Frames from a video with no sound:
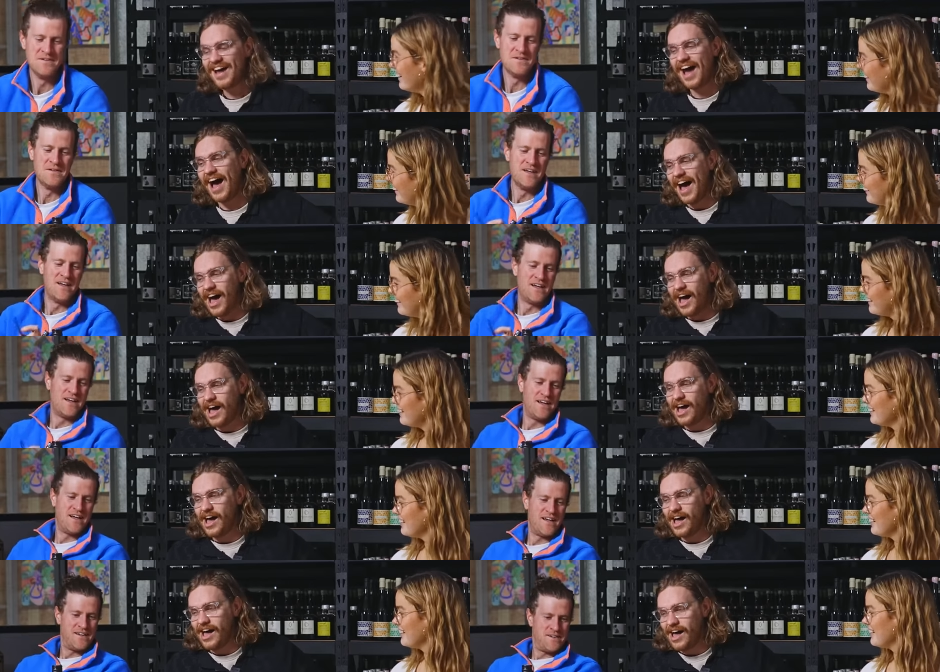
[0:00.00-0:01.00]

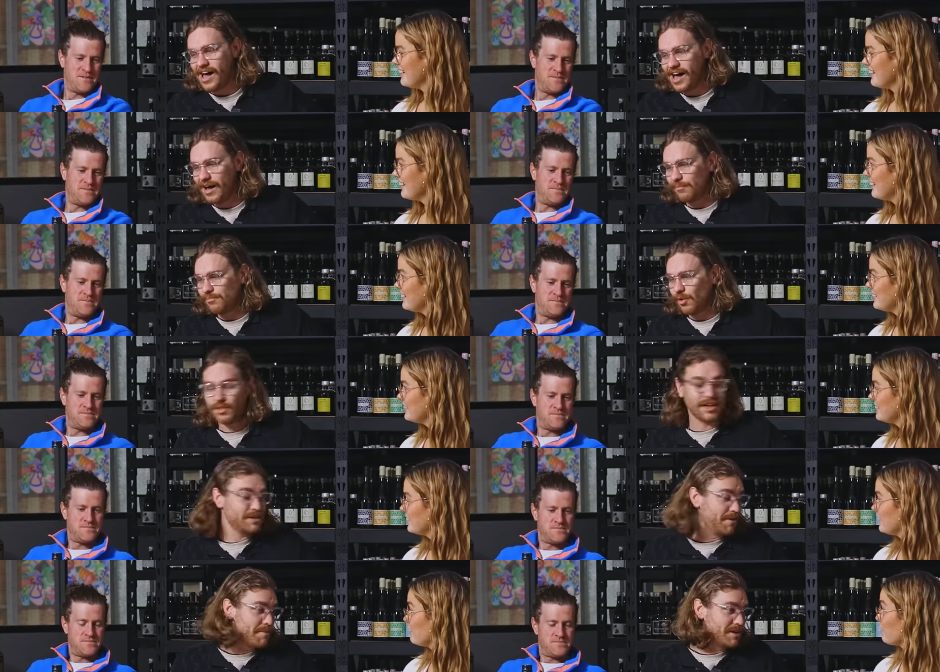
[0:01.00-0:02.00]
Speaker 1: Well,
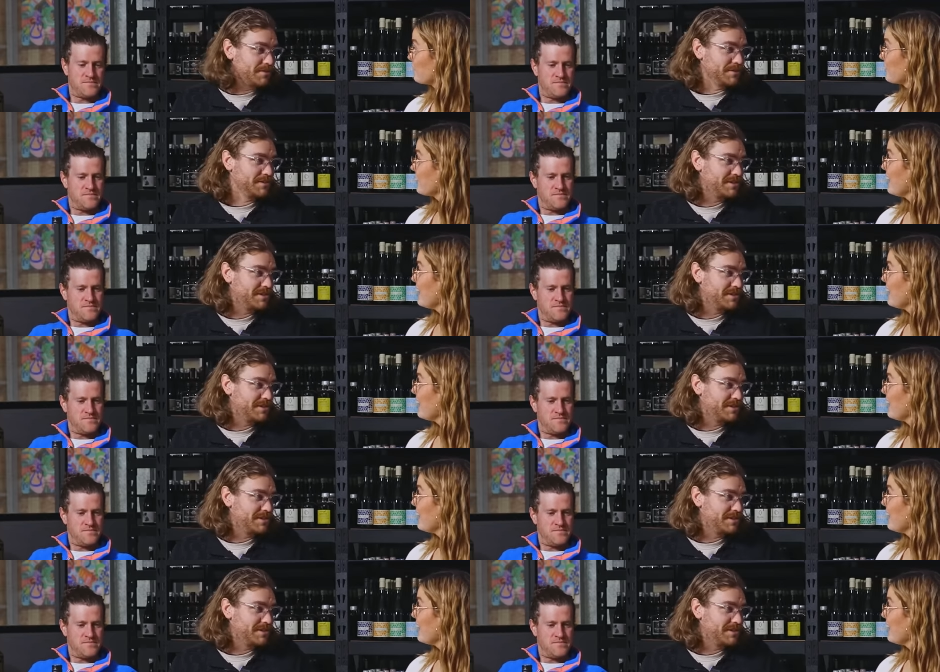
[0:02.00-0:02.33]
thanks very much for